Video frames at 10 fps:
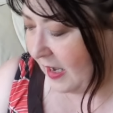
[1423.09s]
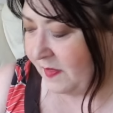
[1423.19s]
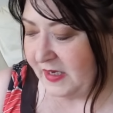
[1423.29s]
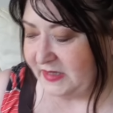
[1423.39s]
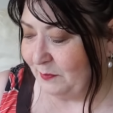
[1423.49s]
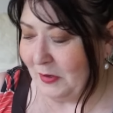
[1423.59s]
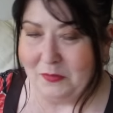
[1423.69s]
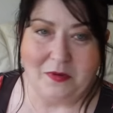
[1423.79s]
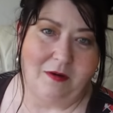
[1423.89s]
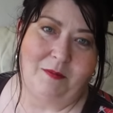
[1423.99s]
And this
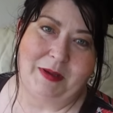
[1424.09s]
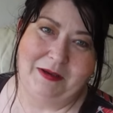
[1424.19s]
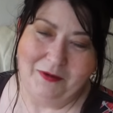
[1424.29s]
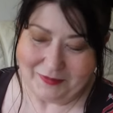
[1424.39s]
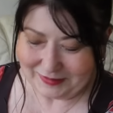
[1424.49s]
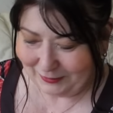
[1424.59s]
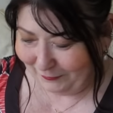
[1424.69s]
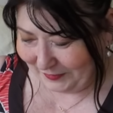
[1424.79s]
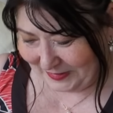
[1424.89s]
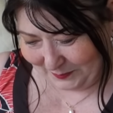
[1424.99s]
book, oh my god, I
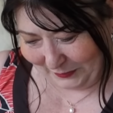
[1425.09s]
love this